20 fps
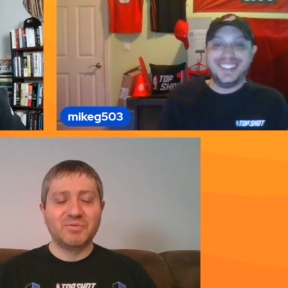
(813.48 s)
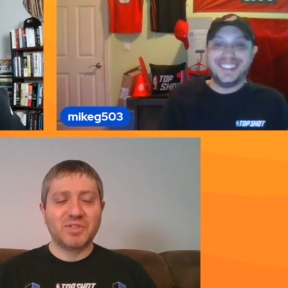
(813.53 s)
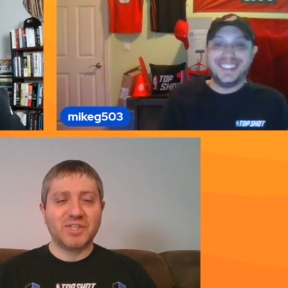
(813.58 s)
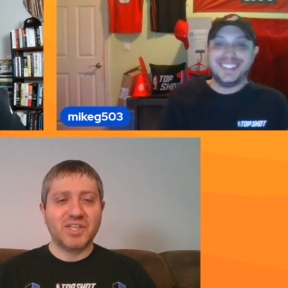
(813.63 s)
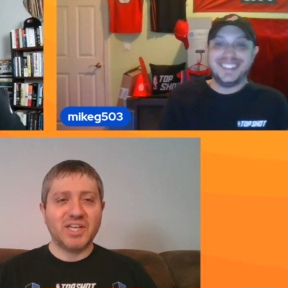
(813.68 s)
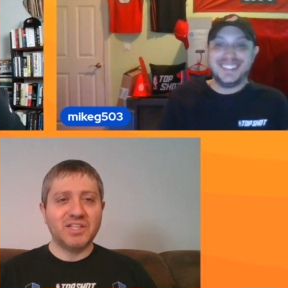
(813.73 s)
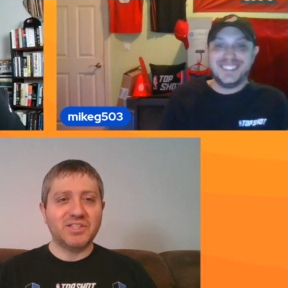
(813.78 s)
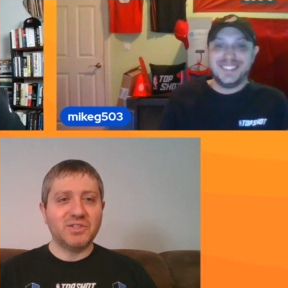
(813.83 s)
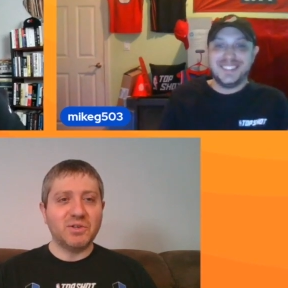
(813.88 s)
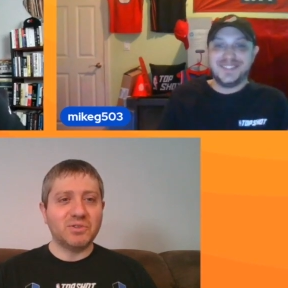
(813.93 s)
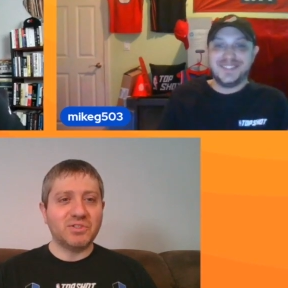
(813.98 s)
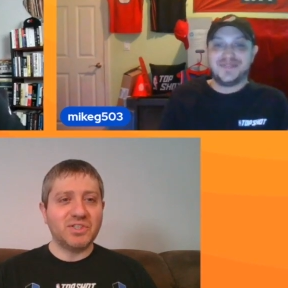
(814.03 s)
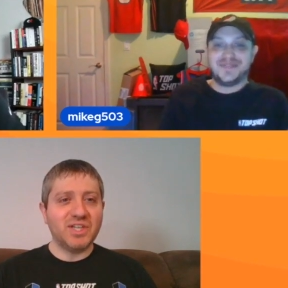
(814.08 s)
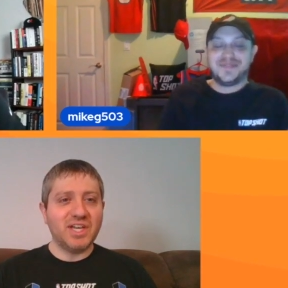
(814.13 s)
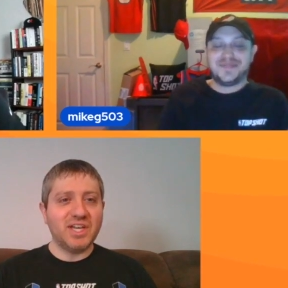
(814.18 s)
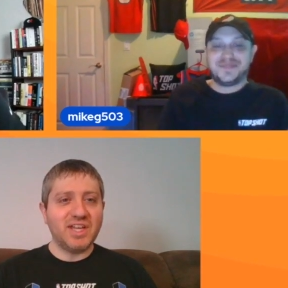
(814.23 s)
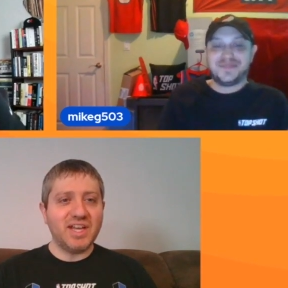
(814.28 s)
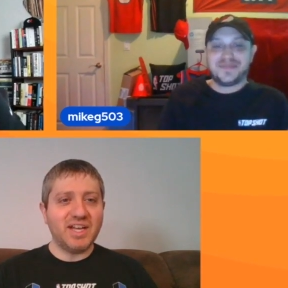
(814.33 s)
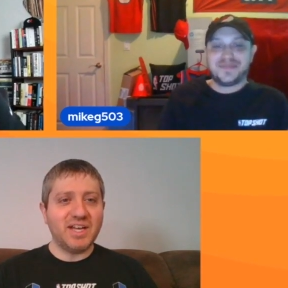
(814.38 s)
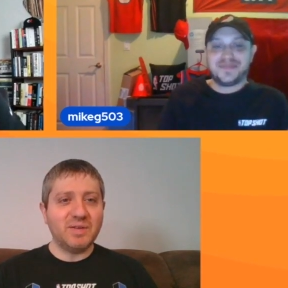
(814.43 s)
Speaker 1: Kids don't uh,
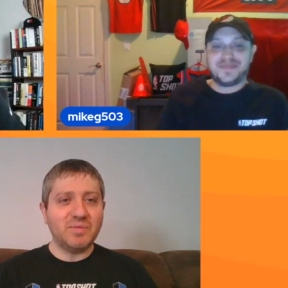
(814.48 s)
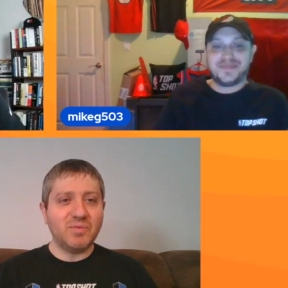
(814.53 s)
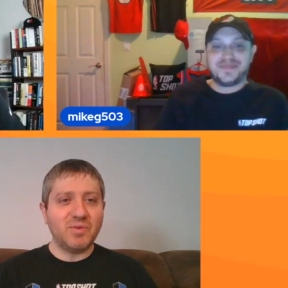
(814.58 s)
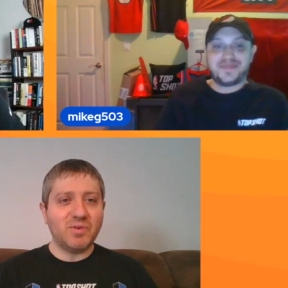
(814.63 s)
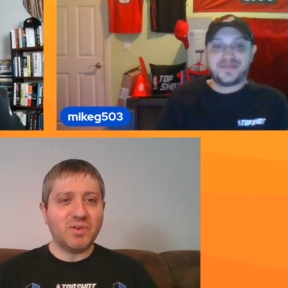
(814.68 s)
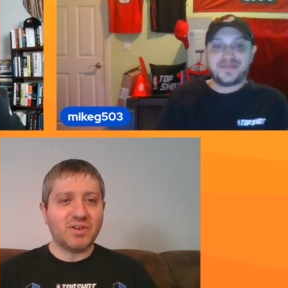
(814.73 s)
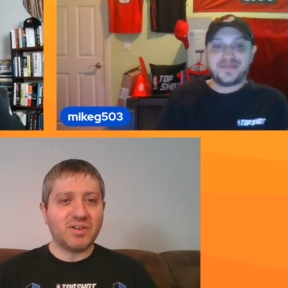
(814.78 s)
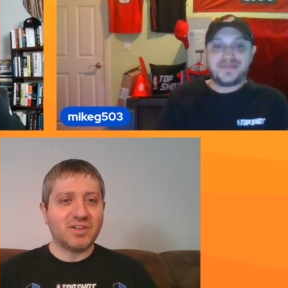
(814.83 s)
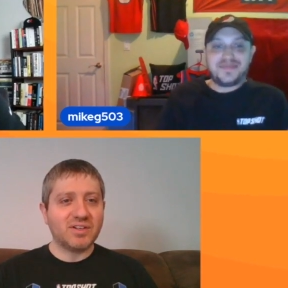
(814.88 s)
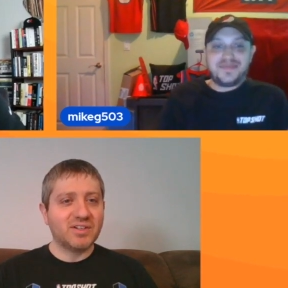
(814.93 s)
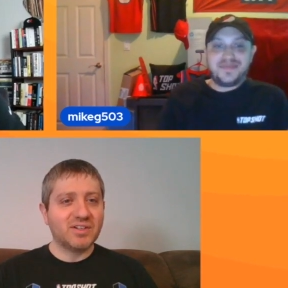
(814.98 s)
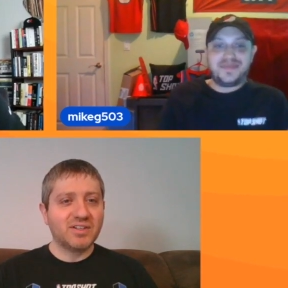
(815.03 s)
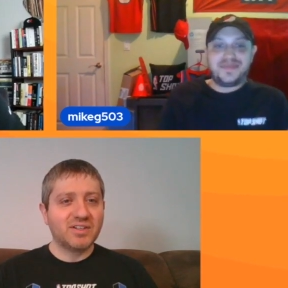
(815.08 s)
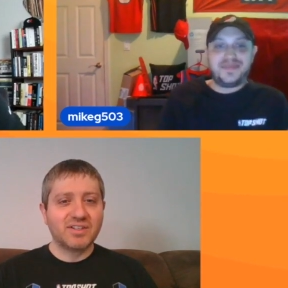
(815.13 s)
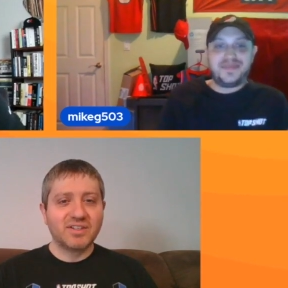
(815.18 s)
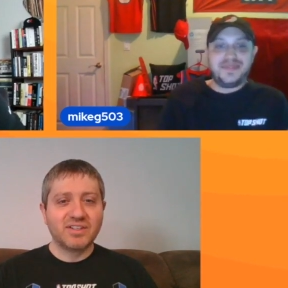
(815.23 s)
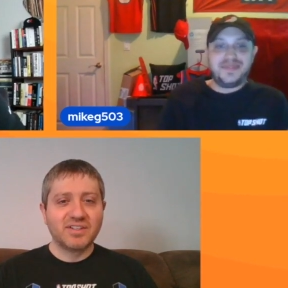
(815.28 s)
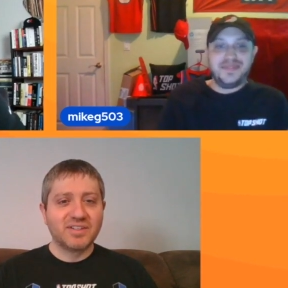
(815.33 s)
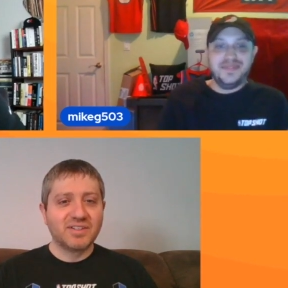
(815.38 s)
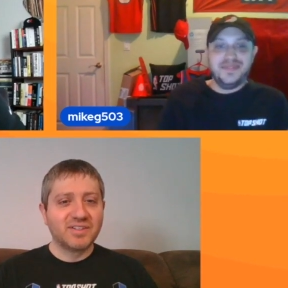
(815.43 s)
say that anymore.
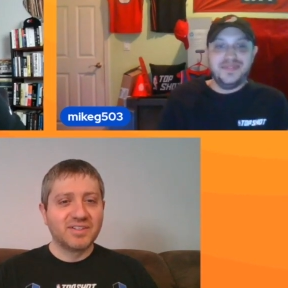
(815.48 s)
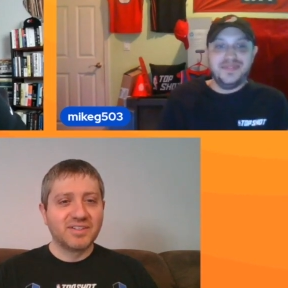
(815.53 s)
I